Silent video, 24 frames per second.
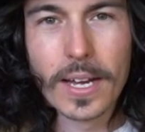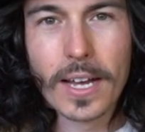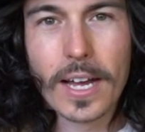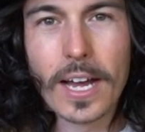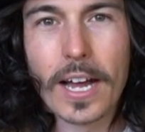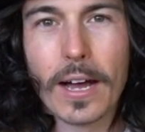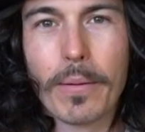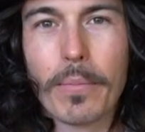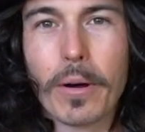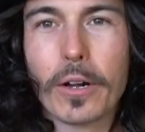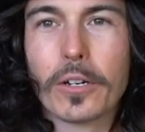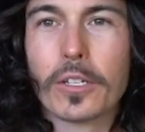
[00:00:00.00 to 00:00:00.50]

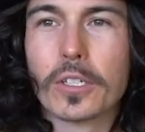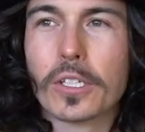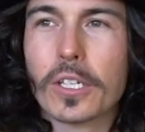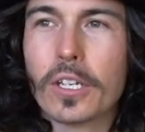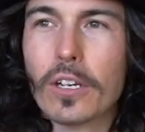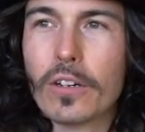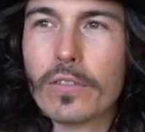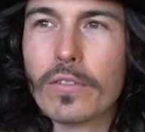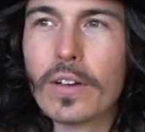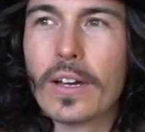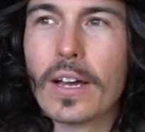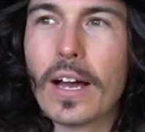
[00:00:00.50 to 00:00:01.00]
I just
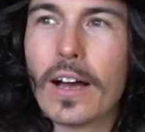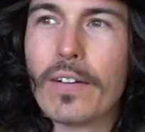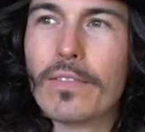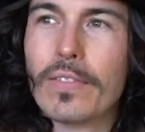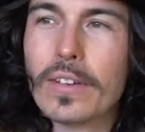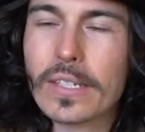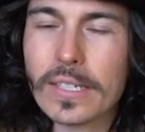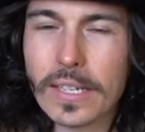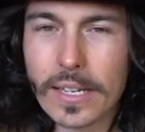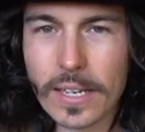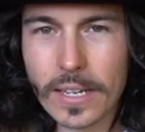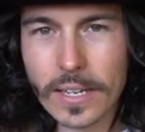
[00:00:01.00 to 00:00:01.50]
love it. I
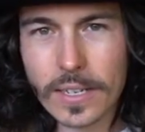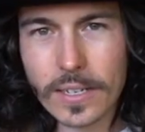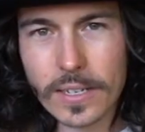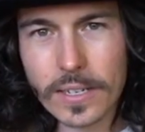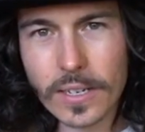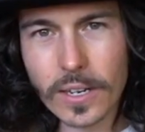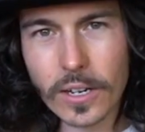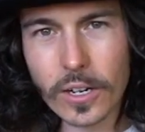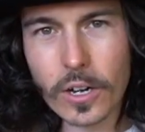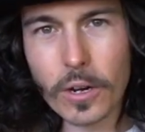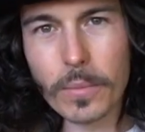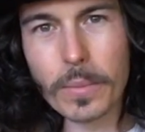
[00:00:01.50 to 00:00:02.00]

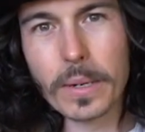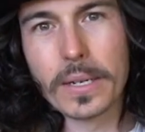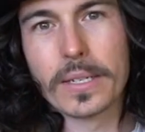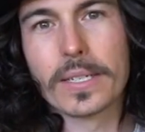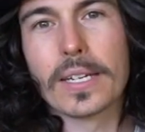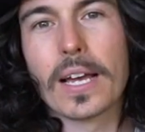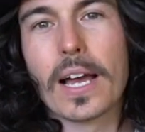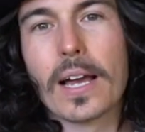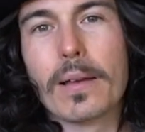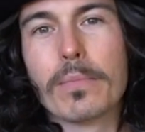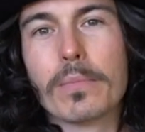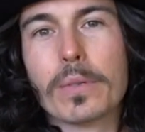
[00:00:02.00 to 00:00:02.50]
visited a couple of
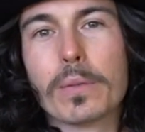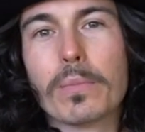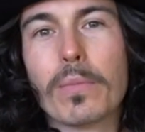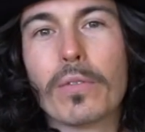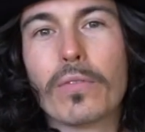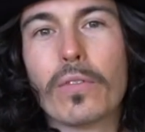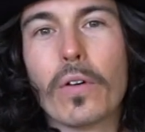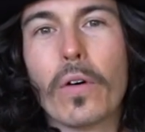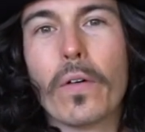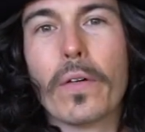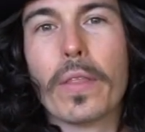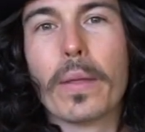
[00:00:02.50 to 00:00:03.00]
times
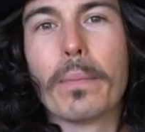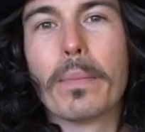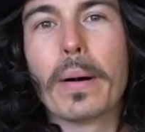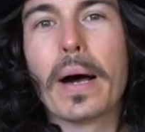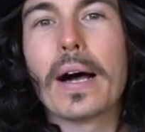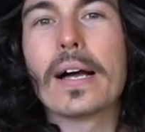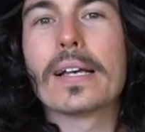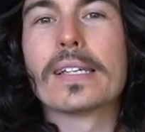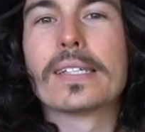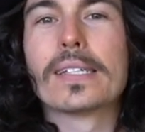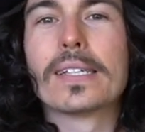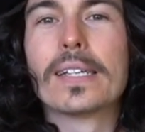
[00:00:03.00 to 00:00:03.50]
before in the
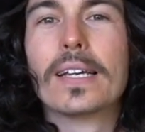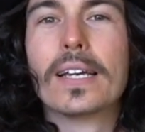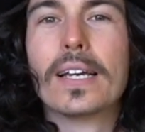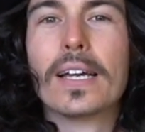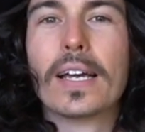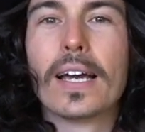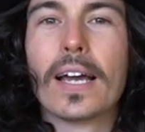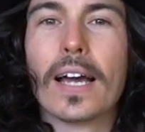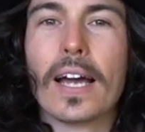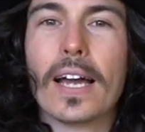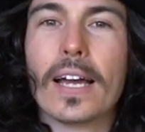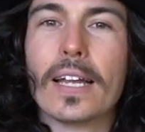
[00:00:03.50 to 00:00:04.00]
past,
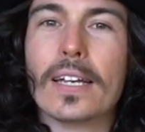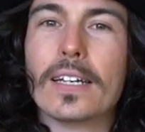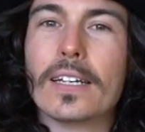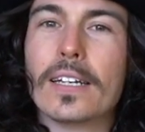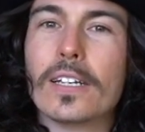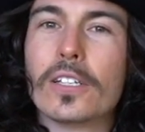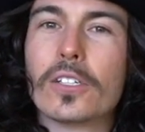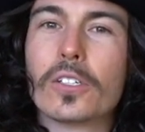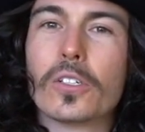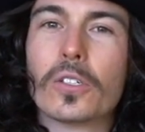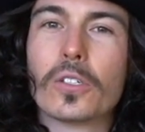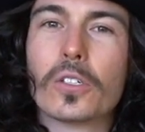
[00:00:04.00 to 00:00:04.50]
and
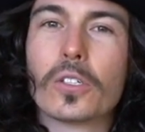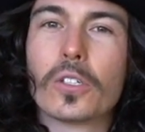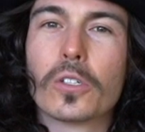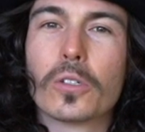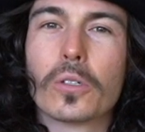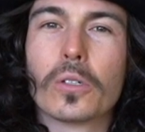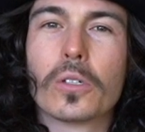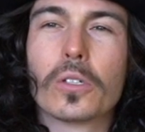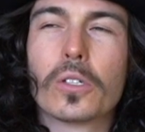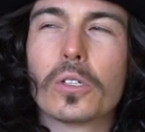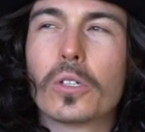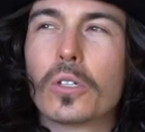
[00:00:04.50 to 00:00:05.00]
it's
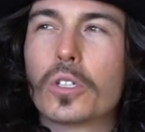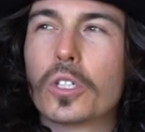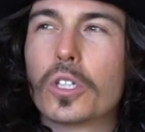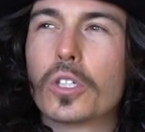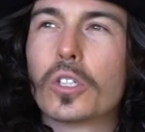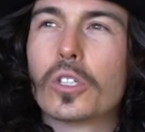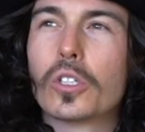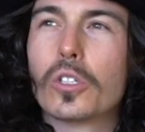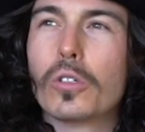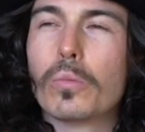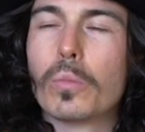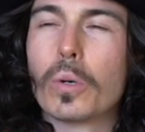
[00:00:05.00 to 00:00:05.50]
just such a
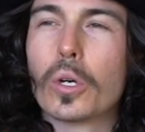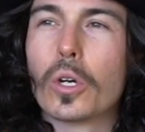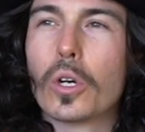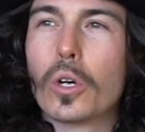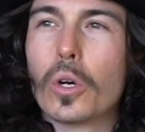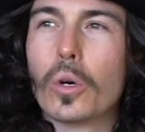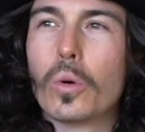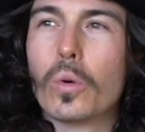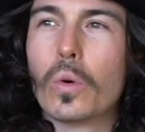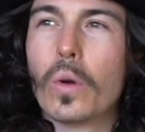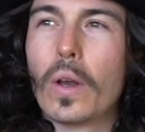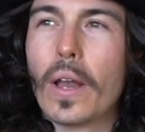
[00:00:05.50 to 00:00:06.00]
super
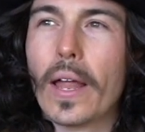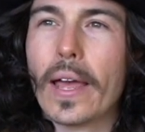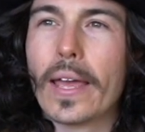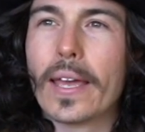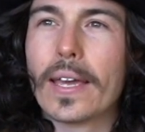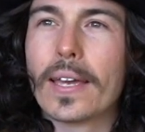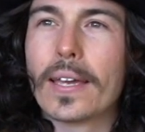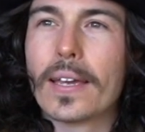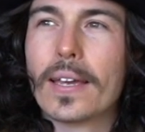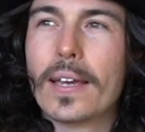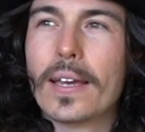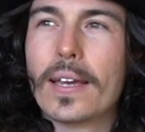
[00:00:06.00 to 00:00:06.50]
cool
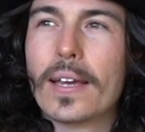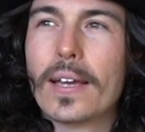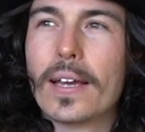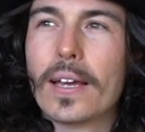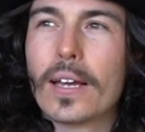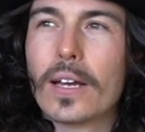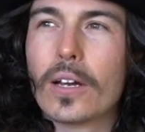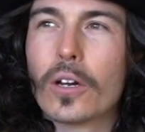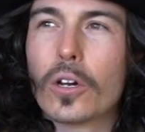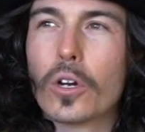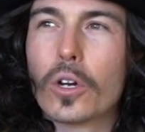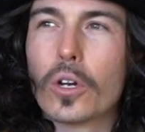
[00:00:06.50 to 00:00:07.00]
like
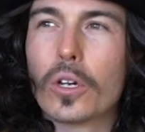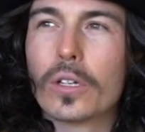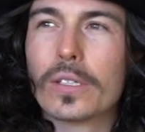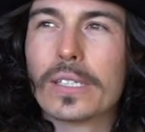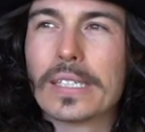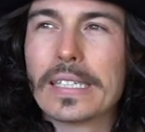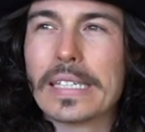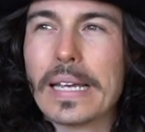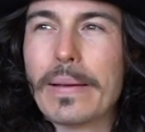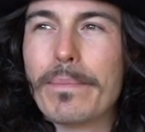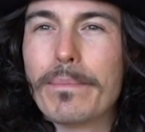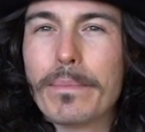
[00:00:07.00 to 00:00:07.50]

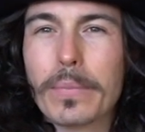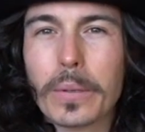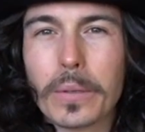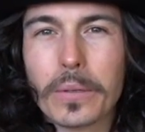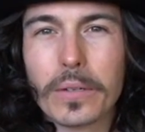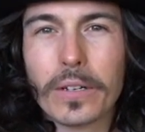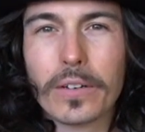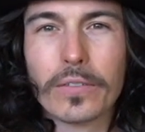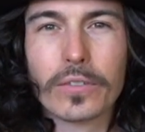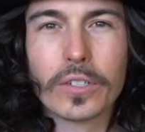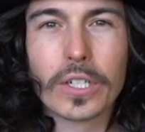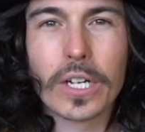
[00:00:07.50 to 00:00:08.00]

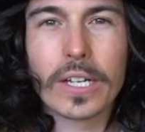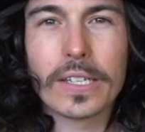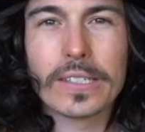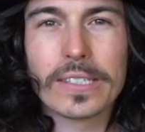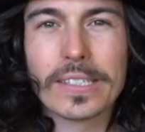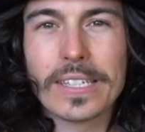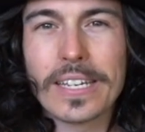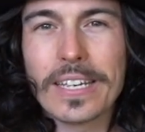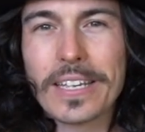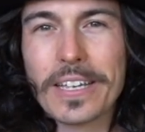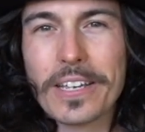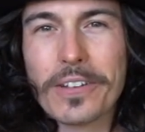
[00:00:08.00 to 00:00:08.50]
symbol of
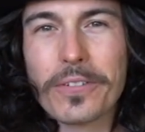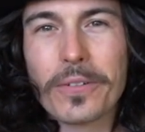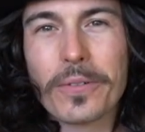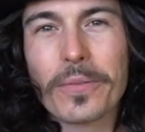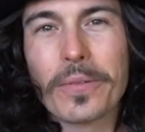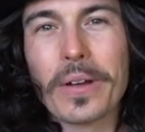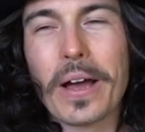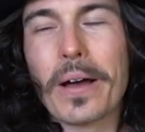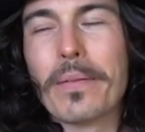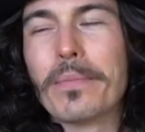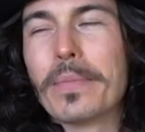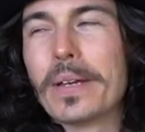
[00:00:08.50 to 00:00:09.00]
Chelsea. You
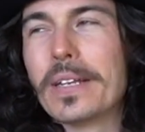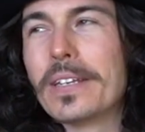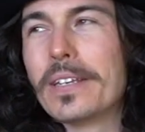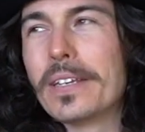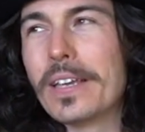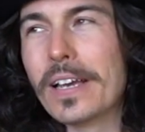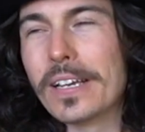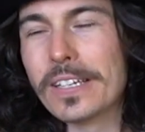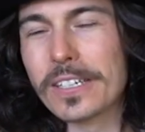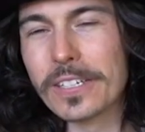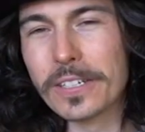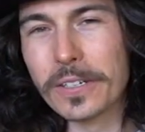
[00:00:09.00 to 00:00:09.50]
don't, I mean,
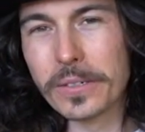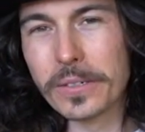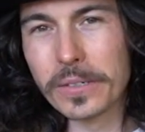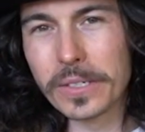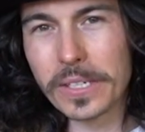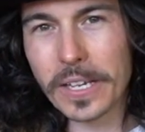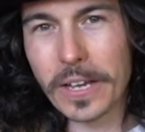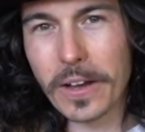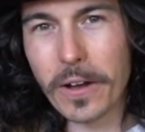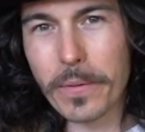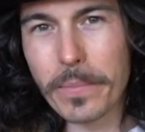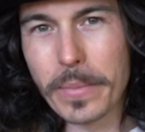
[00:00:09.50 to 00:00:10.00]
yes, you do
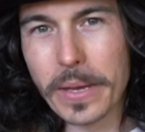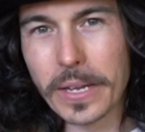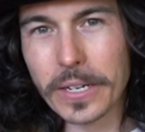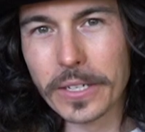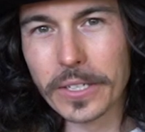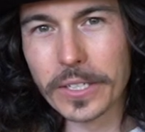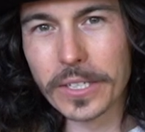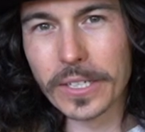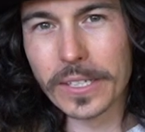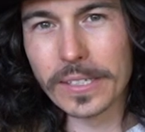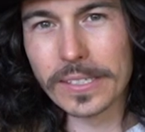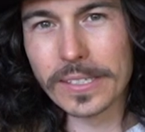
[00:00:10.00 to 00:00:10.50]
say, oh, made in
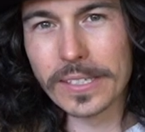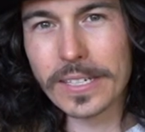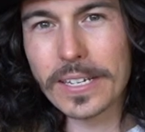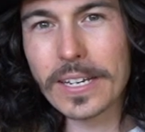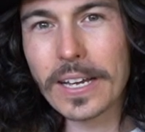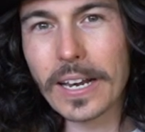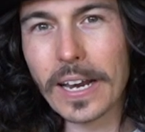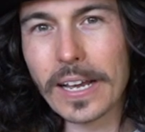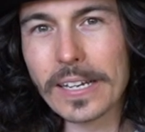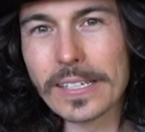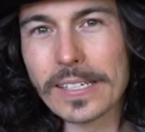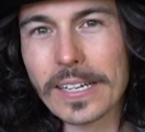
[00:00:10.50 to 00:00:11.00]
Chelsea,
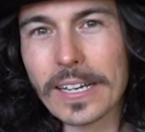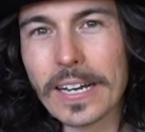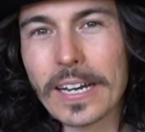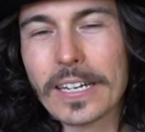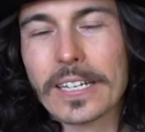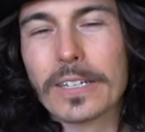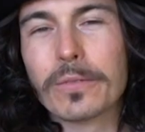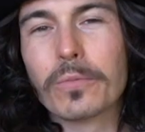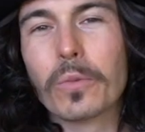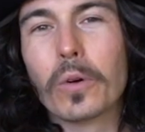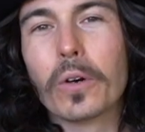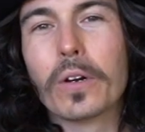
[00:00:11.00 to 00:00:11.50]
classic. I
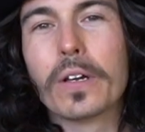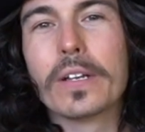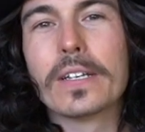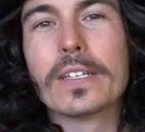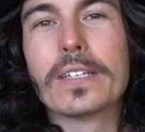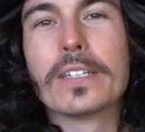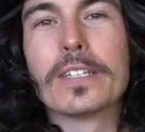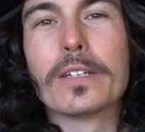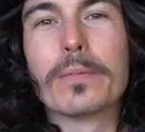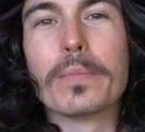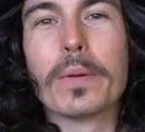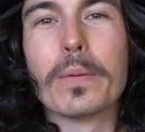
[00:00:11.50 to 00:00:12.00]
didn't want
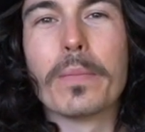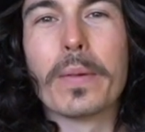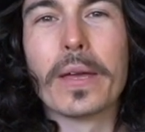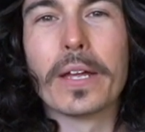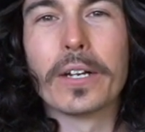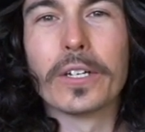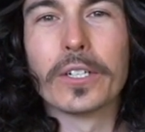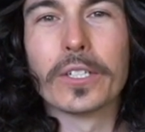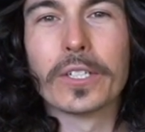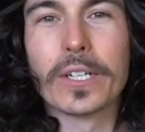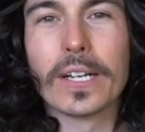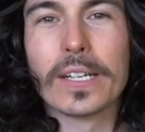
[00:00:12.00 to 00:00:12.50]
it to be made
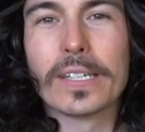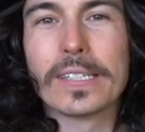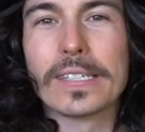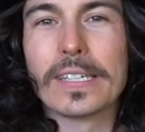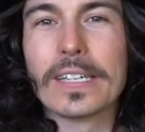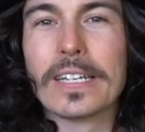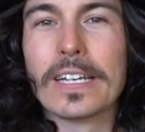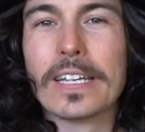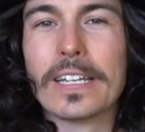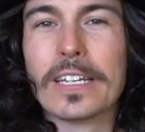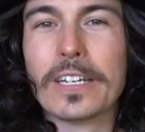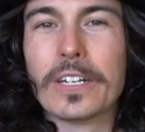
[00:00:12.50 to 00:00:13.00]
in Chelsea,
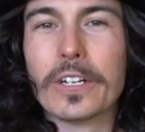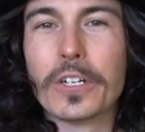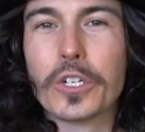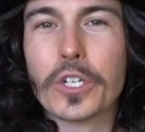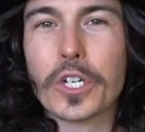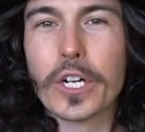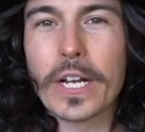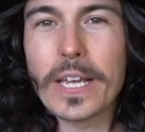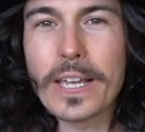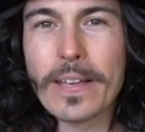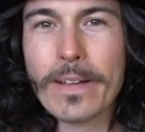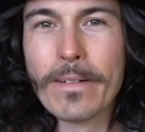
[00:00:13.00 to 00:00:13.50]
neither did
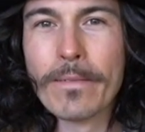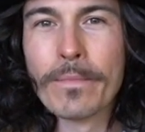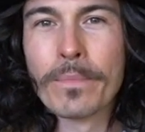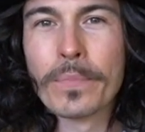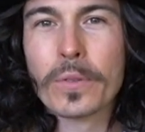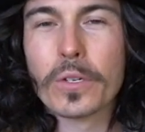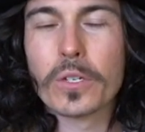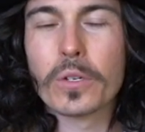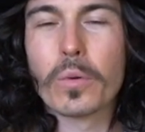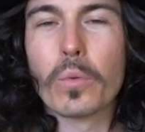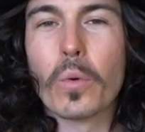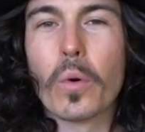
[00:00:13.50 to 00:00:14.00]
she.
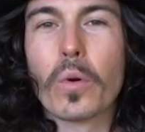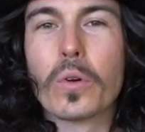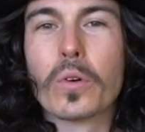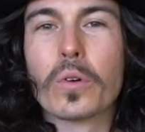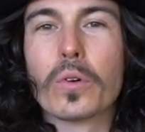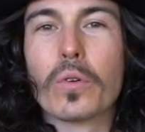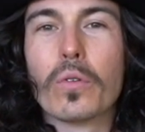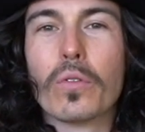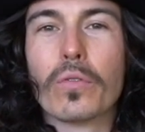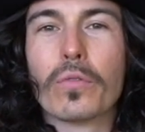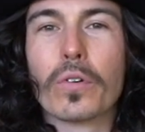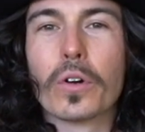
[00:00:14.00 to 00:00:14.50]
So we wanted to
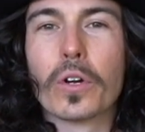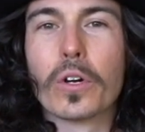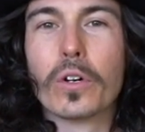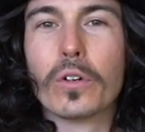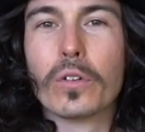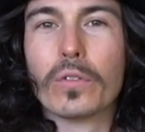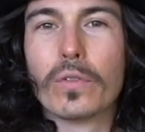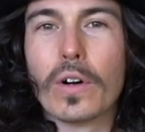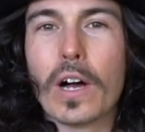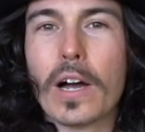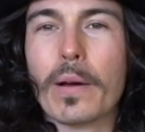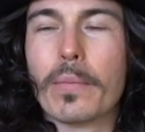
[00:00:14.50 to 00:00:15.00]
go for a
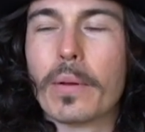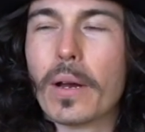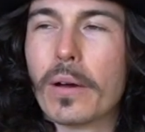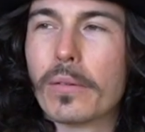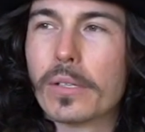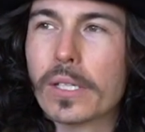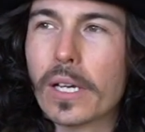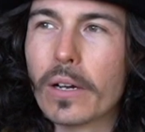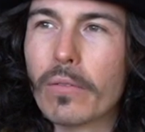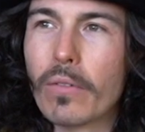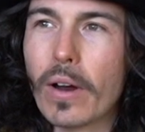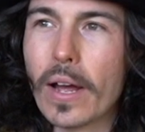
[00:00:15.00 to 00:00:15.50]
cool vibe, but I
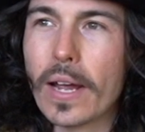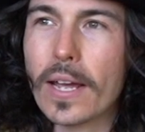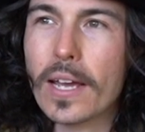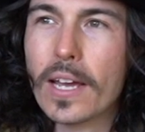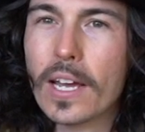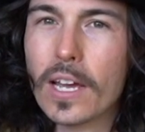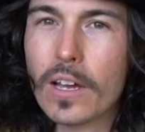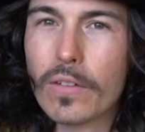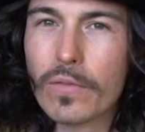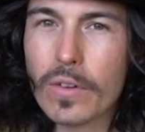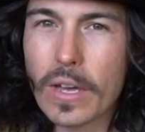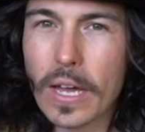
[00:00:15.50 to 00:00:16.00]
was like, right,
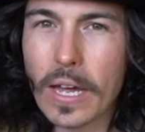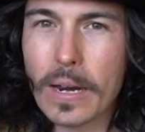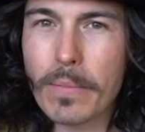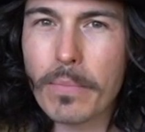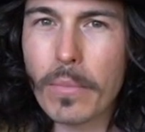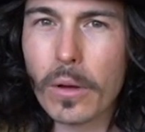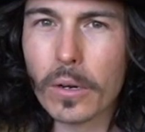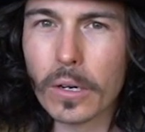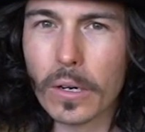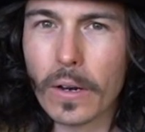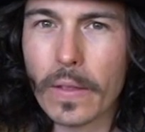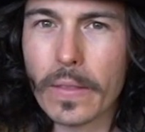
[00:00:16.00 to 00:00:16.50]
if you get a
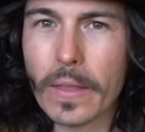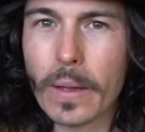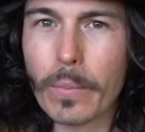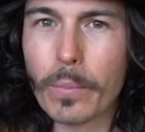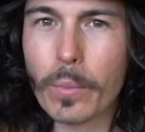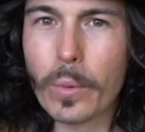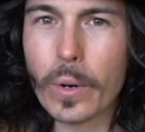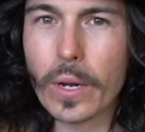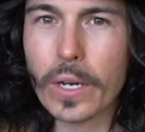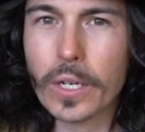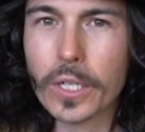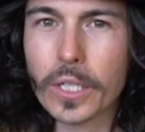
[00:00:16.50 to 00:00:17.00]
model on that
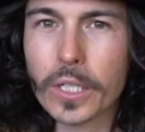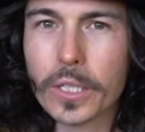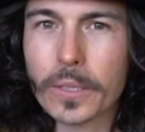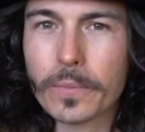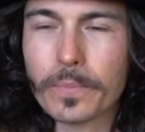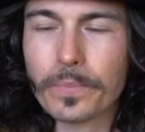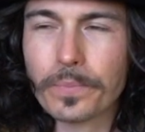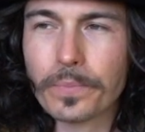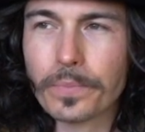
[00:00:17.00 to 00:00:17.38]
bridge,